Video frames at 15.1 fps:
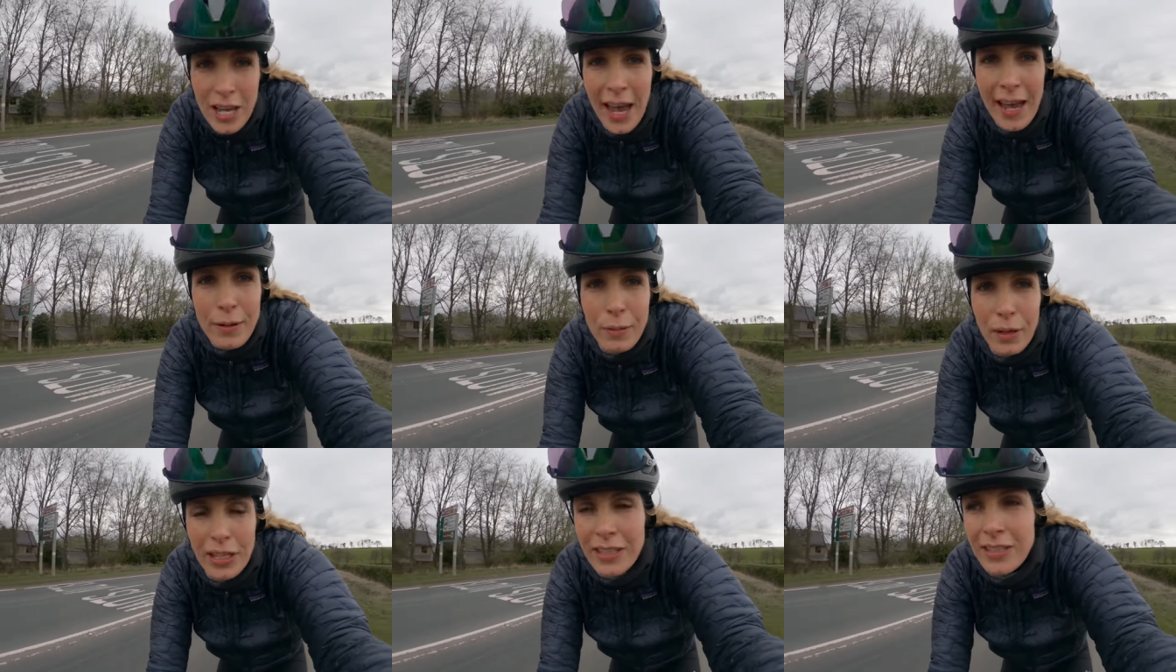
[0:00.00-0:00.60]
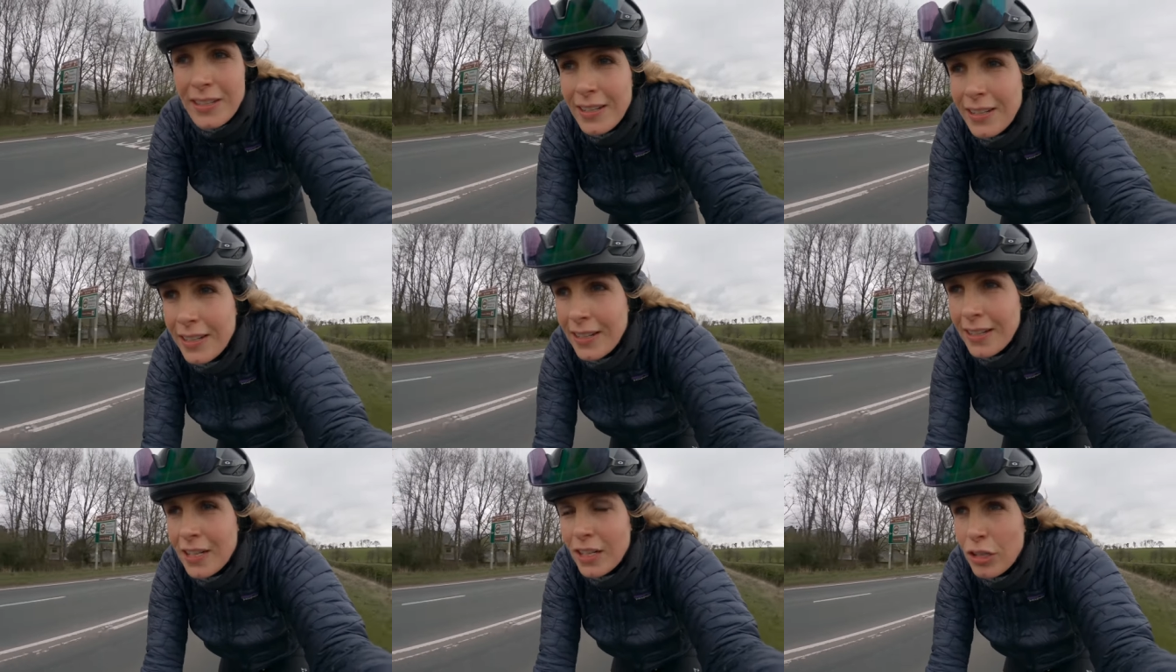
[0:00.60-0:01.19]
headwind,
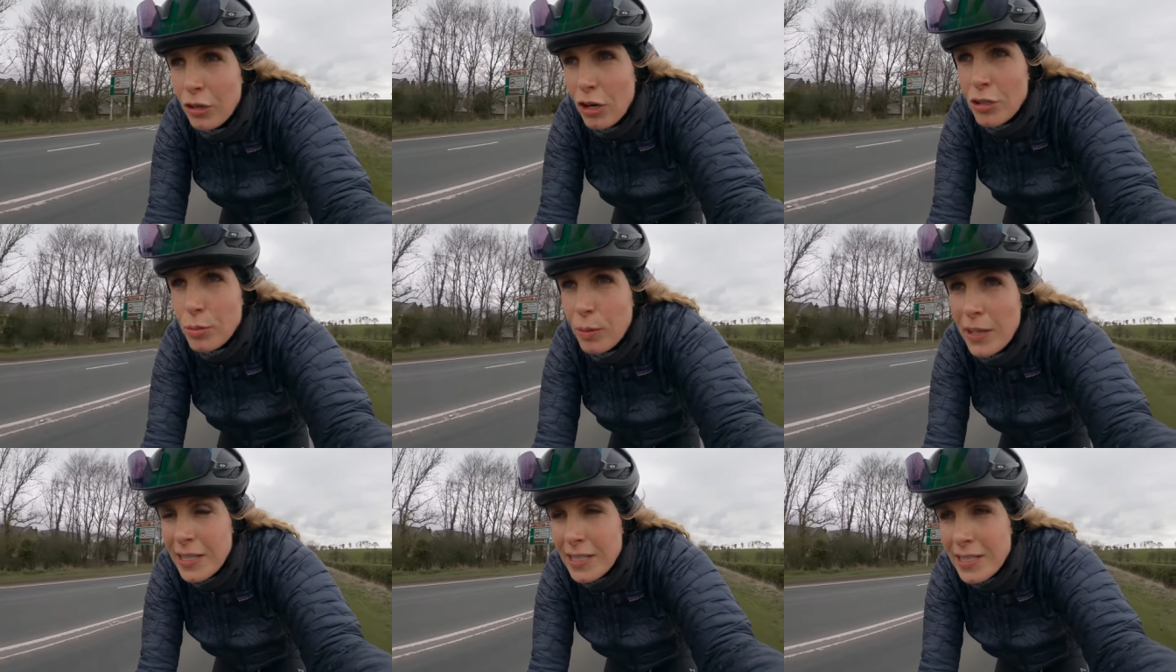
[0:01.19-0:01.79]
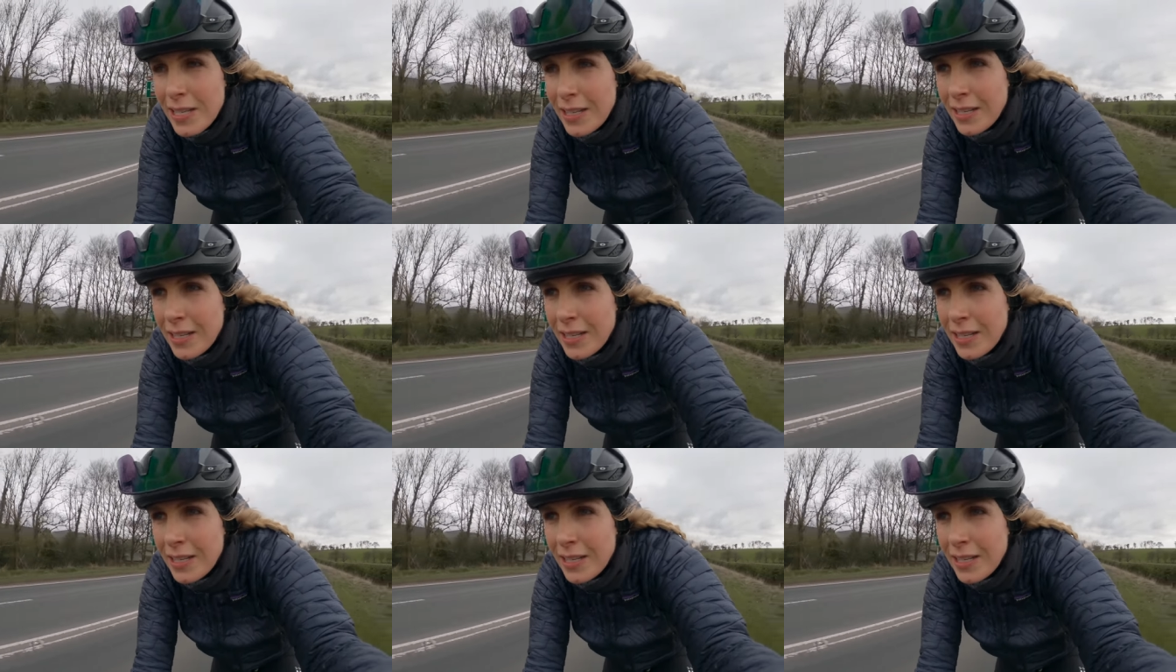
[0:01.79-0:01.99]
crosswind,